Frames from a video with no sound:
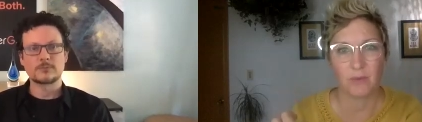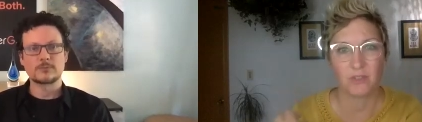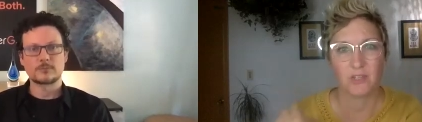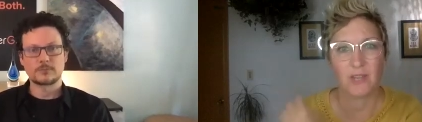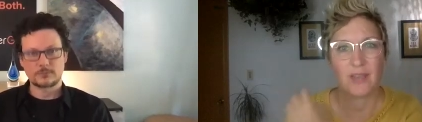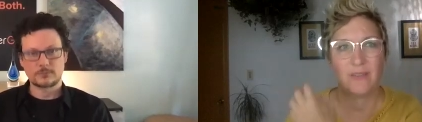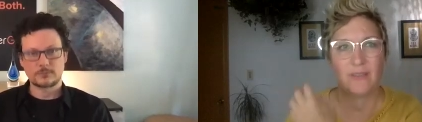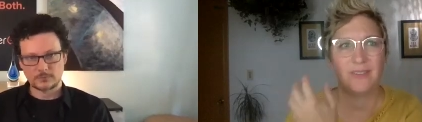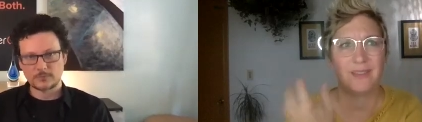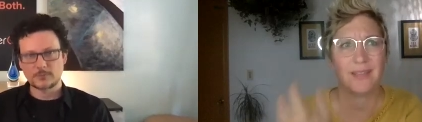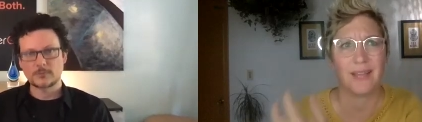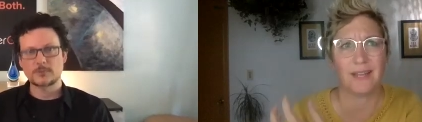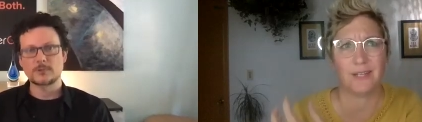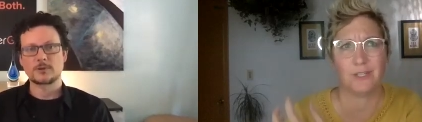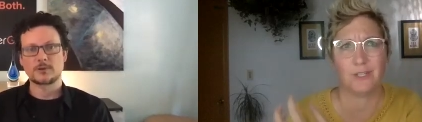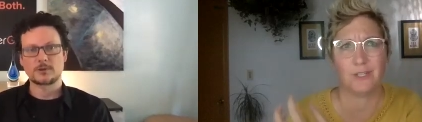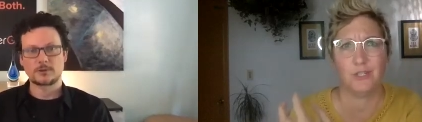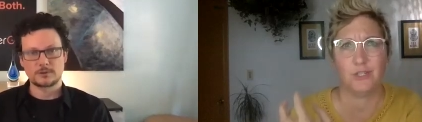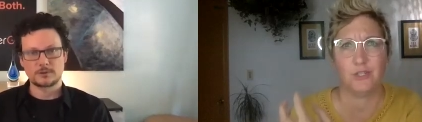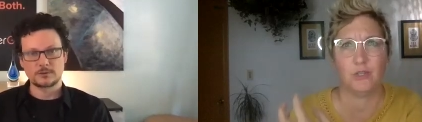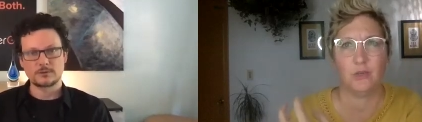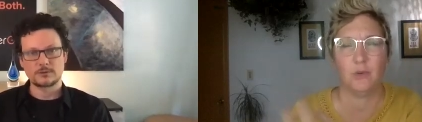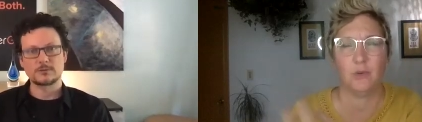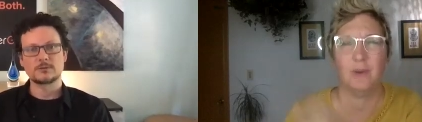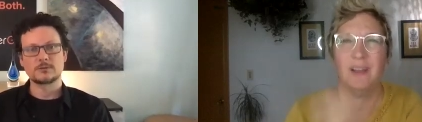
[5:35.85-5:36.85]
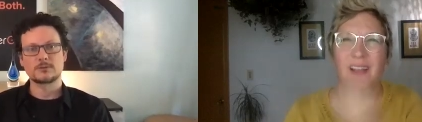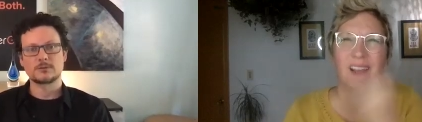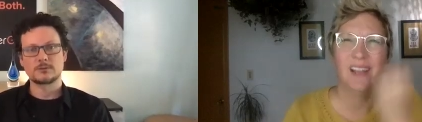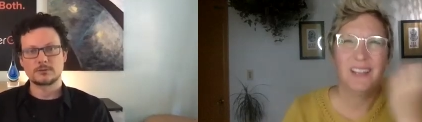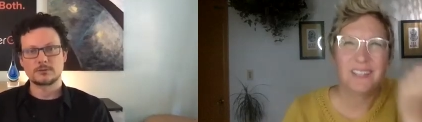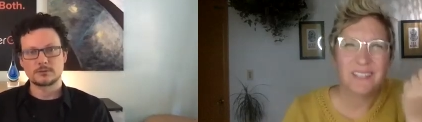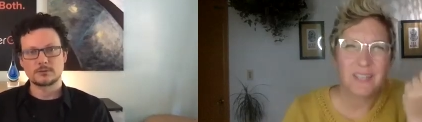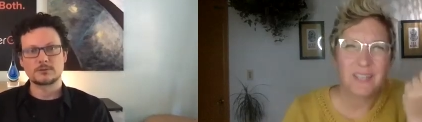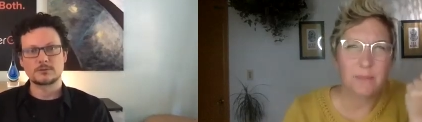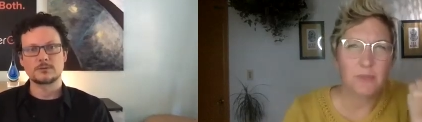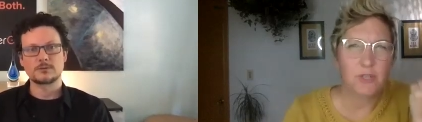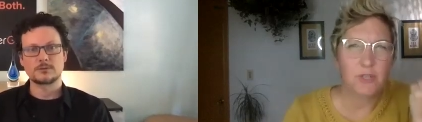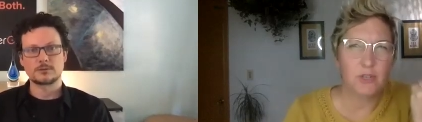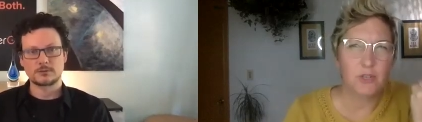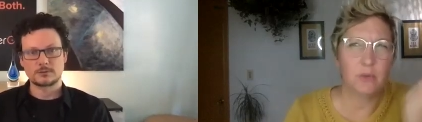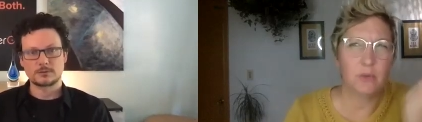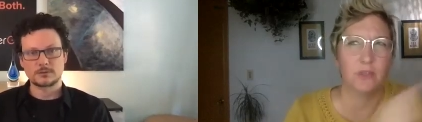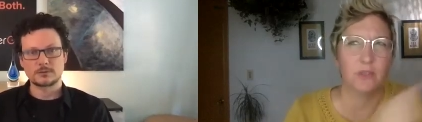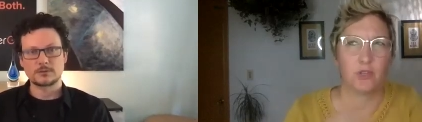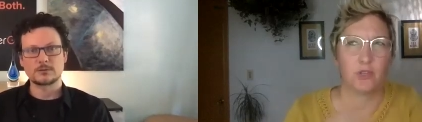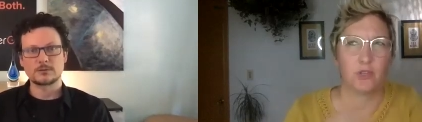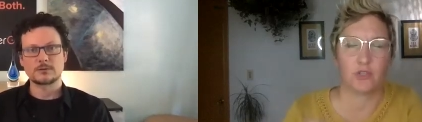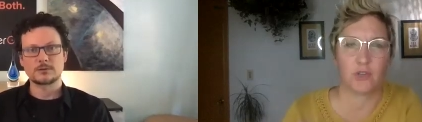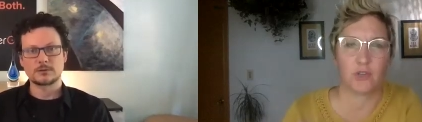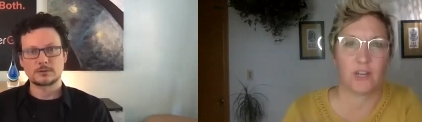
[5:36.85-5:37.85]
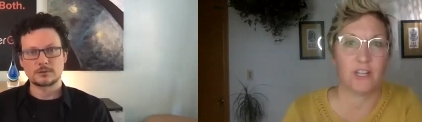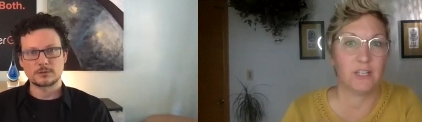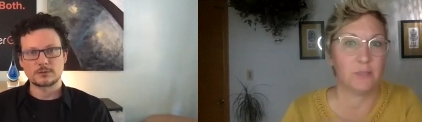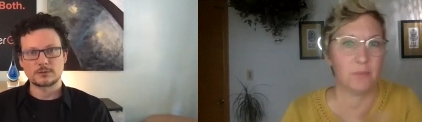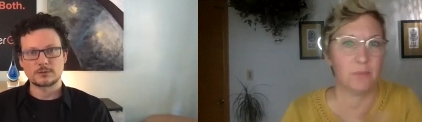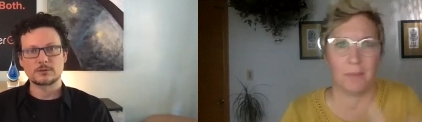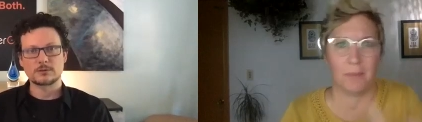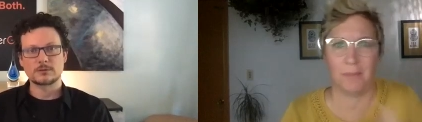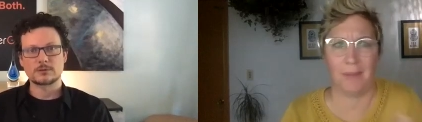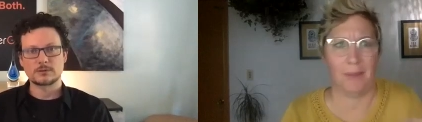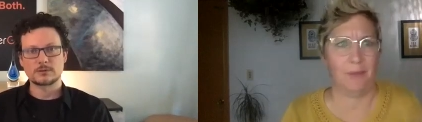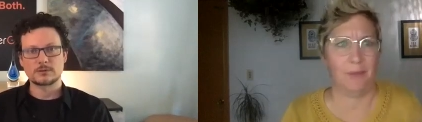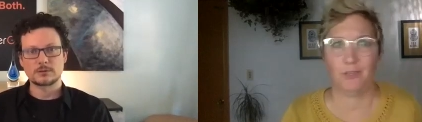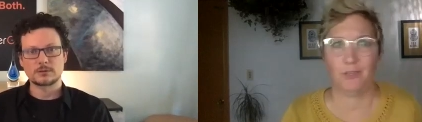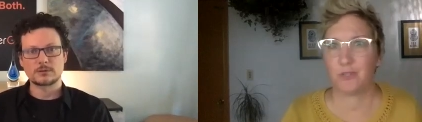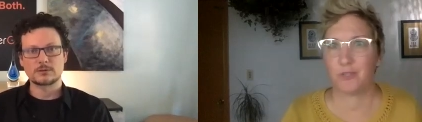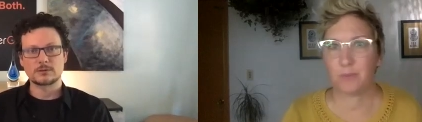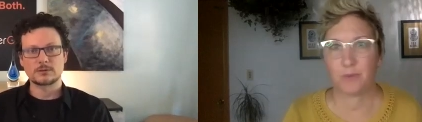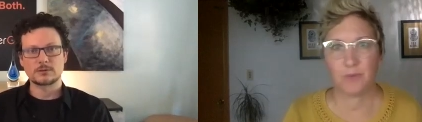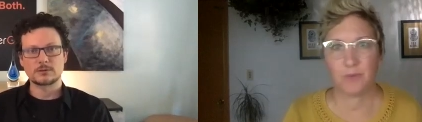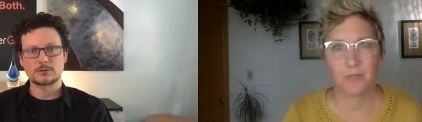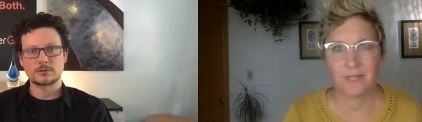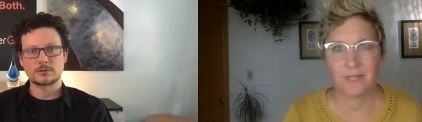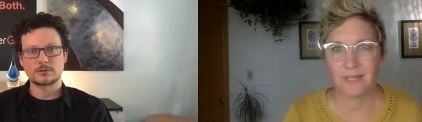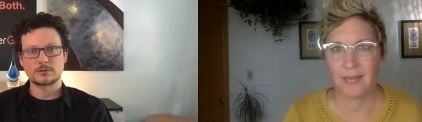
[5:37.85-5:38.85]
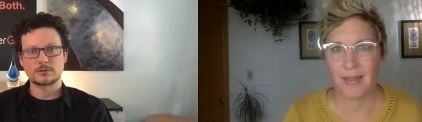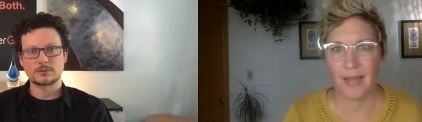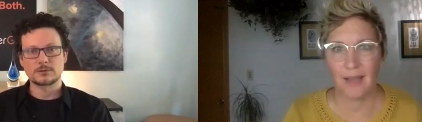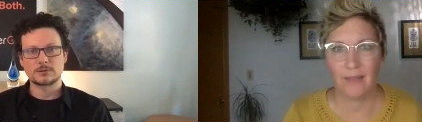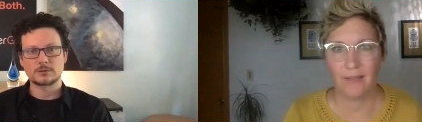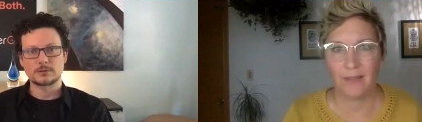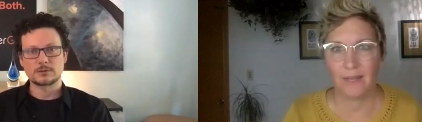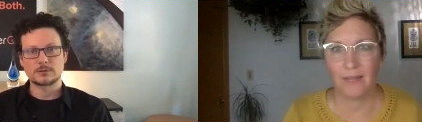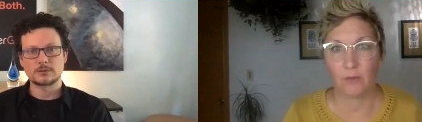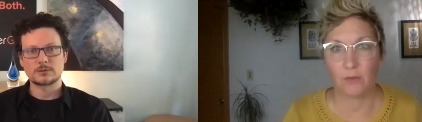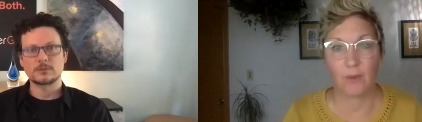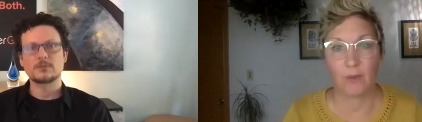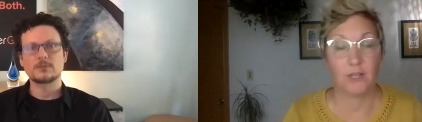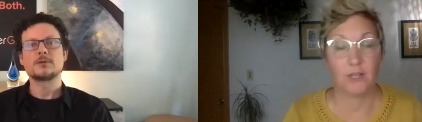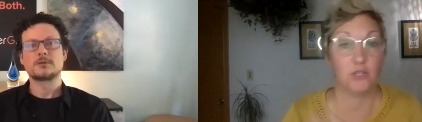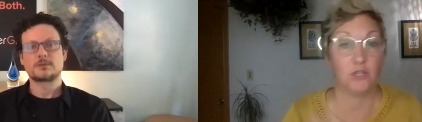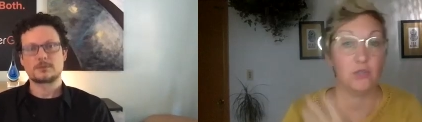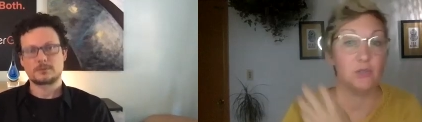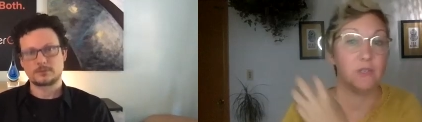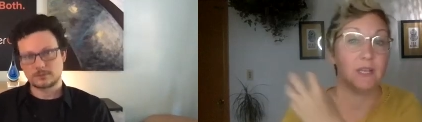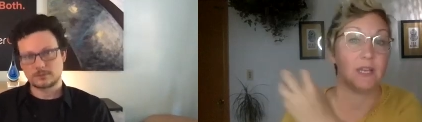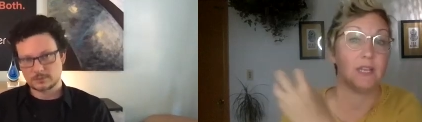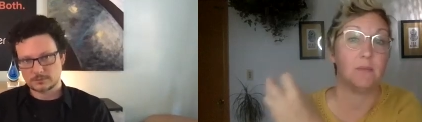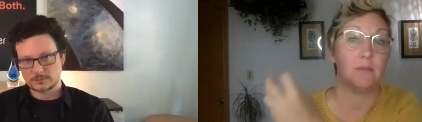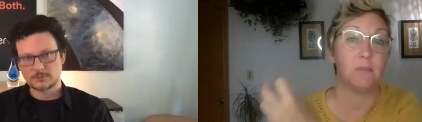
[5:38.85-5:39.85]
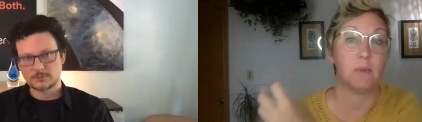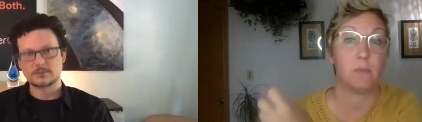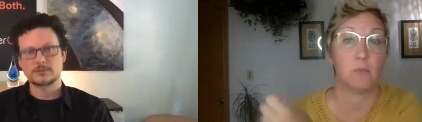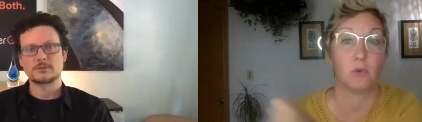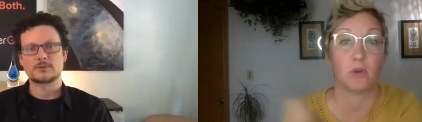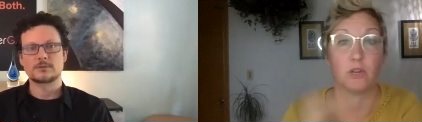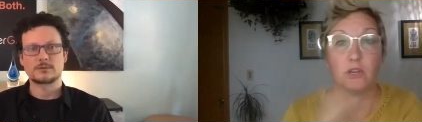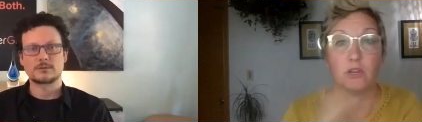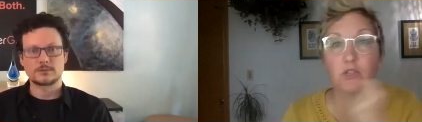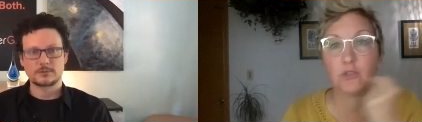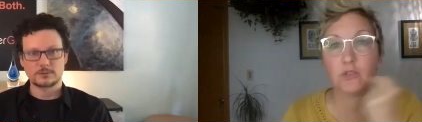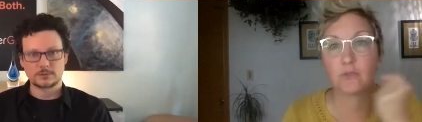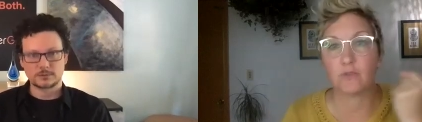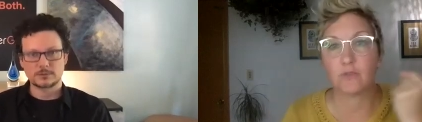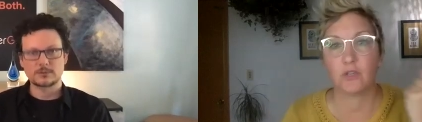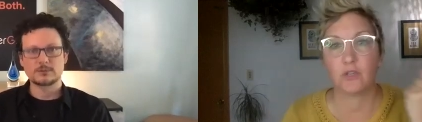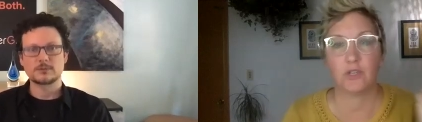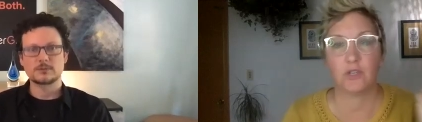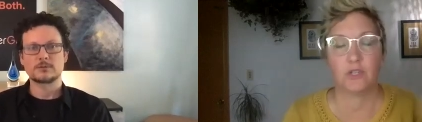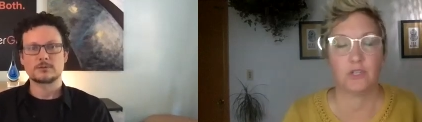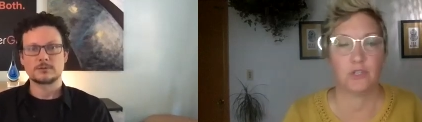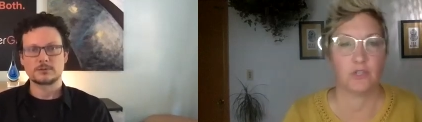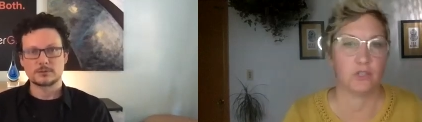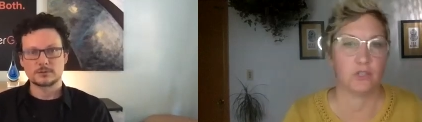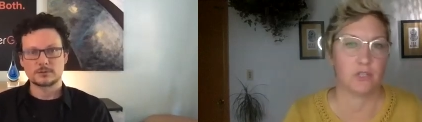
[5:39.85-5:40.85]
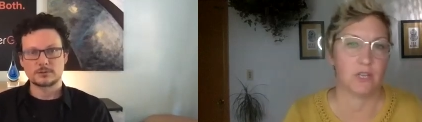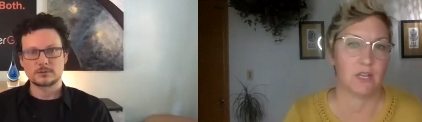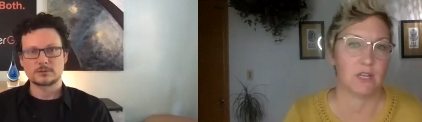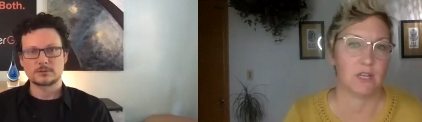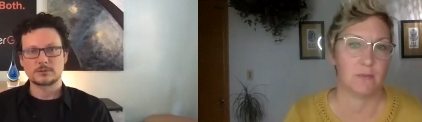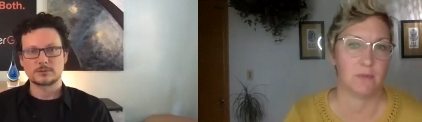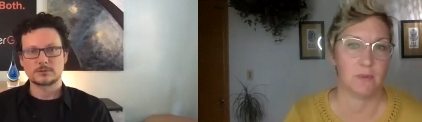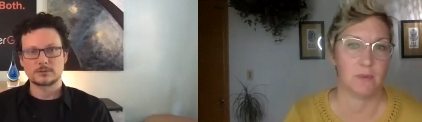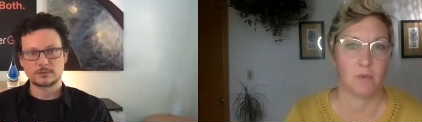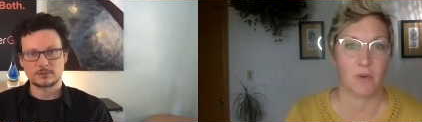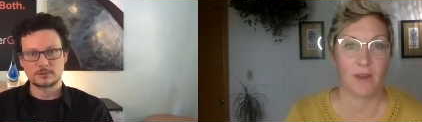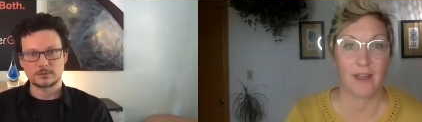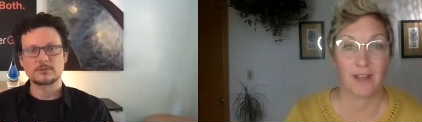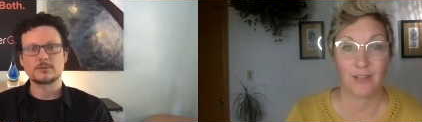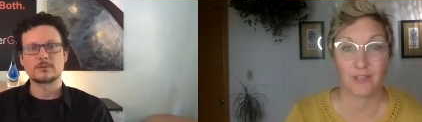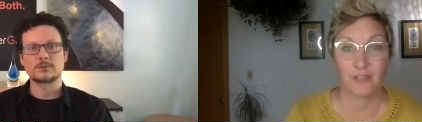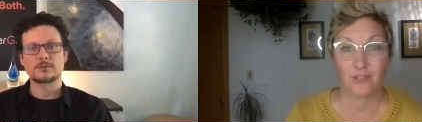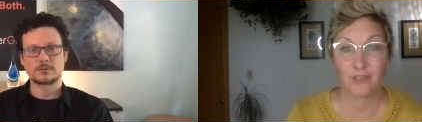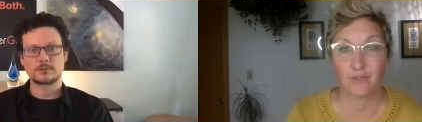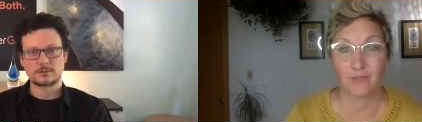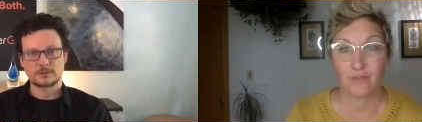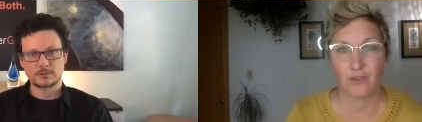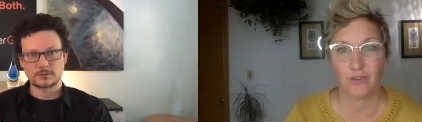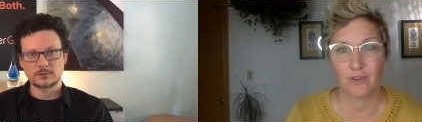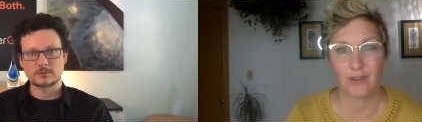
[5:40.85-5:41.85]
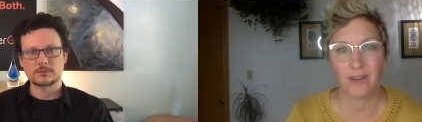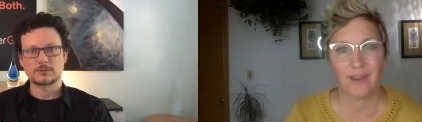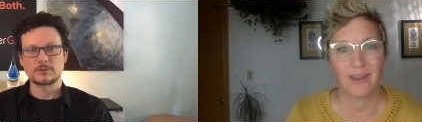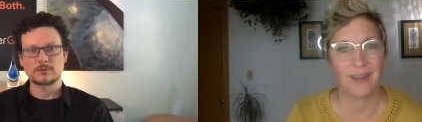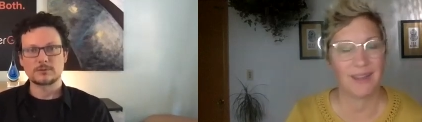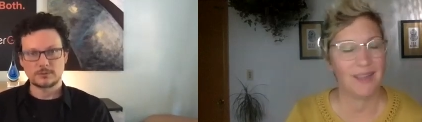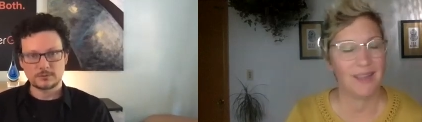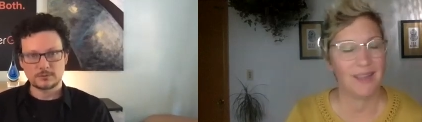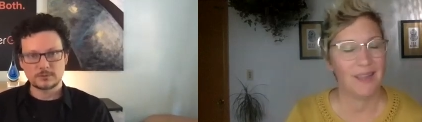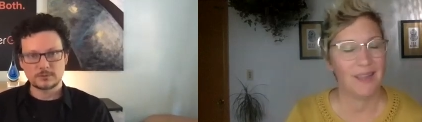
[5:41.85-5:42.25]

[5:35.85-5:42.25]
Speaker 1: Which have a lot to do, some to do with their strengths, but maybe just personality, right? Do you tend to be more introverted? Do you tend to be more extroverted?